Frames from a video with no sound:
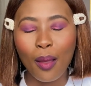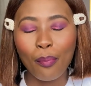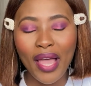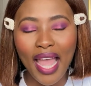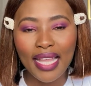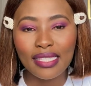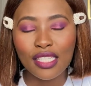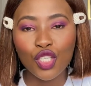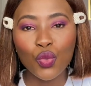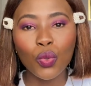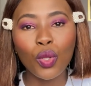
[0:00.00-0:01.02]
but
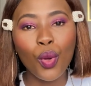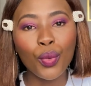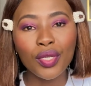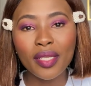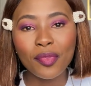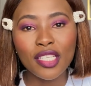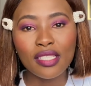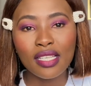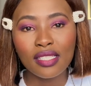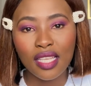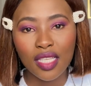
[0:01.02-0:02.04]
you will only be
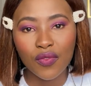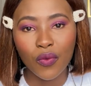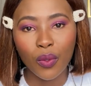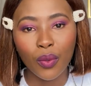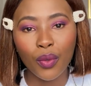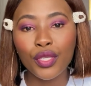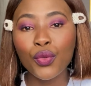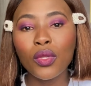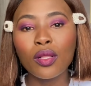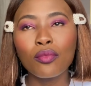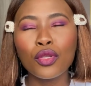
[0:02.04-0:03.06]
successful, or
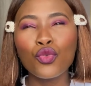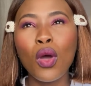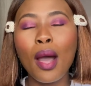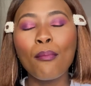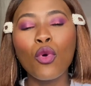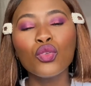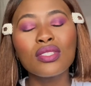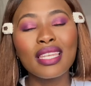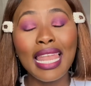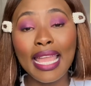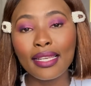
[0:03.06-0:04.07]
you are most
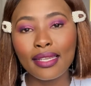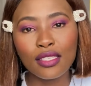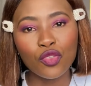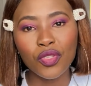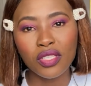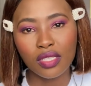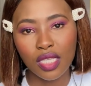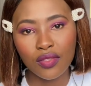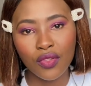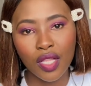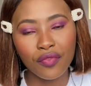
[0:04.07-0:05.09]
likely to be
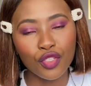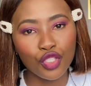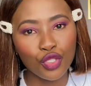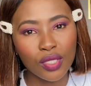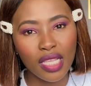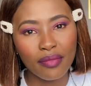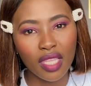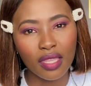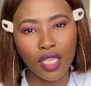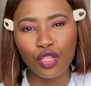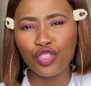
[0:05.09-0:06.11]
successful if you choose something
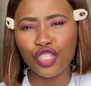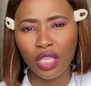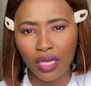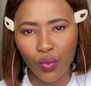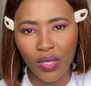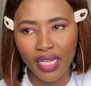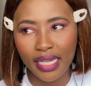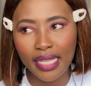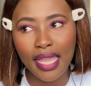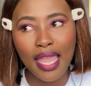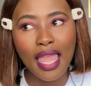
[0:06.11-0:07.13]
that you
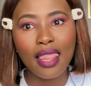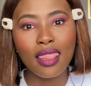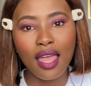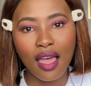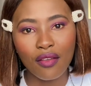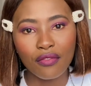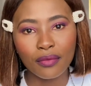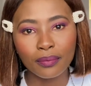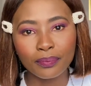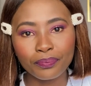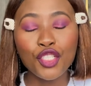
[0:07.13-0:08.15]
genuinely love.
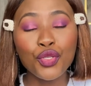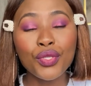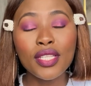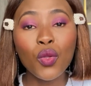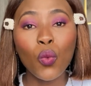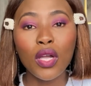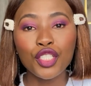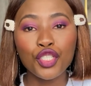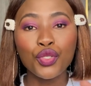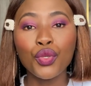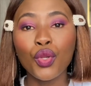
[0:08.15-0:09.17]
Choosing
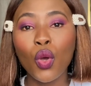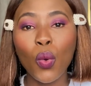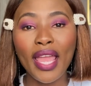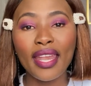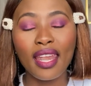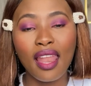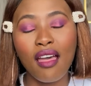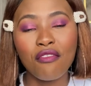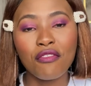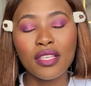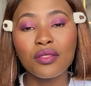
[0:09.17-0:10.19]
what you know and
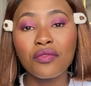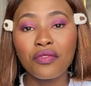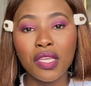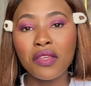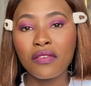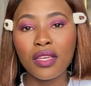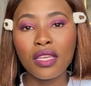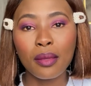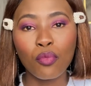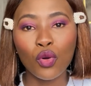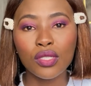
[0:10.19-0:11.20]
love is very, very
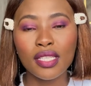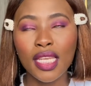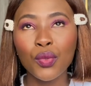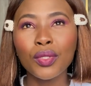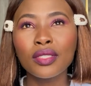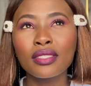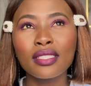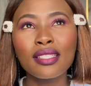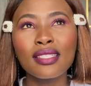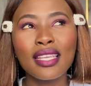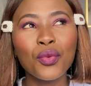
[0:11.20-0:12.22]
important. It will
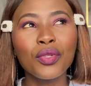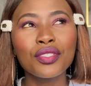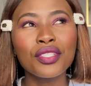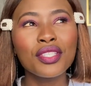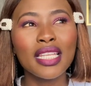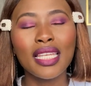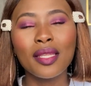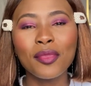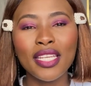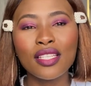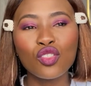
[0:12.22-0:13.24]
just
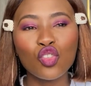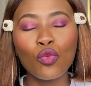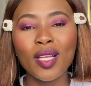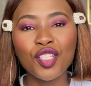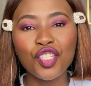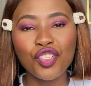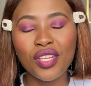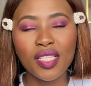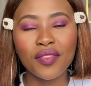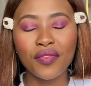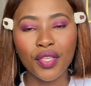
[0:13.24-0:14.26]
eliminate so much
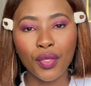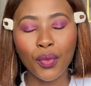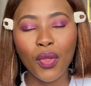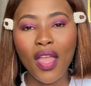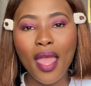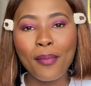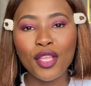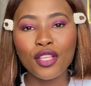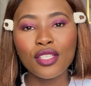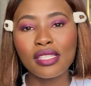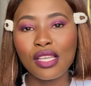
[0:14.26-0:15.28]
stress for you,
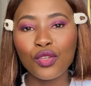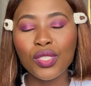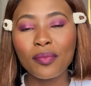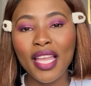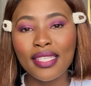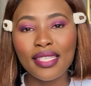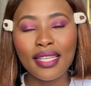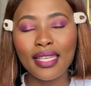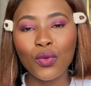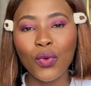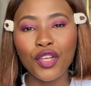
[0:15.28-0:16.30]
because
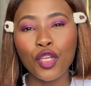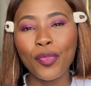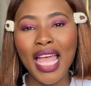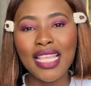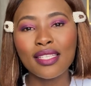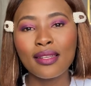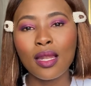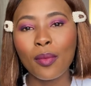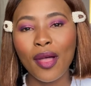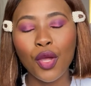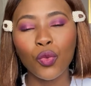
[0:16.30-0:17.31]
automatically what you're passionate
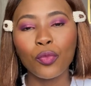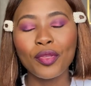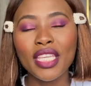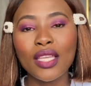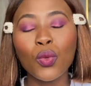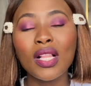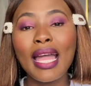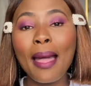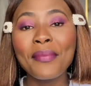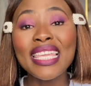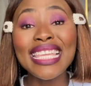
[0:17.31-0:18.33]
about will
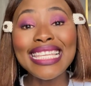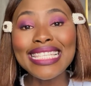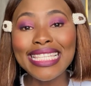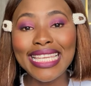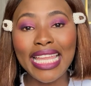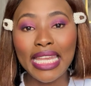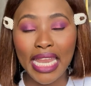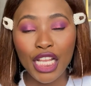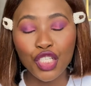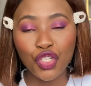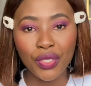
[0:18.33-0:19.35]
come easily and
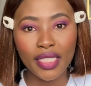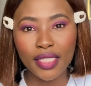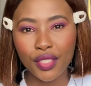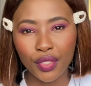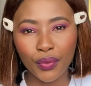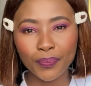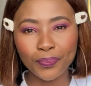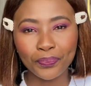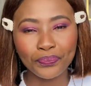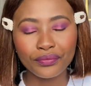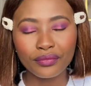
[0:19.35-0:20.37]
naturally to you.
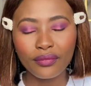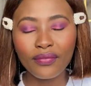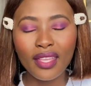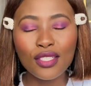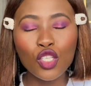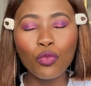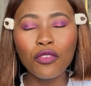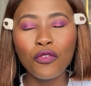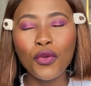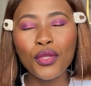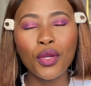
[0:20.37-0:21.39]
So
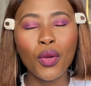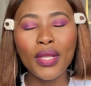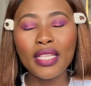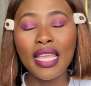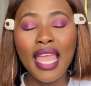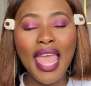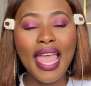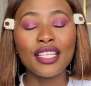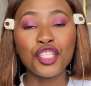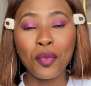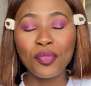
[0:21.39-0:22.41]
before you go in
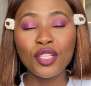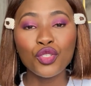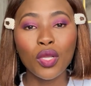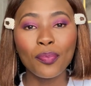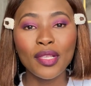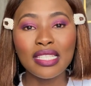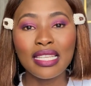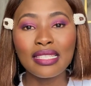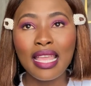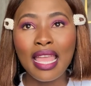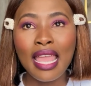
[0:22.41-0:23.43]
and jump into a business,
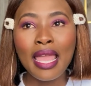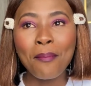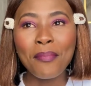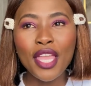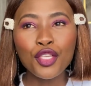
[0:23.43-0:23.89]
make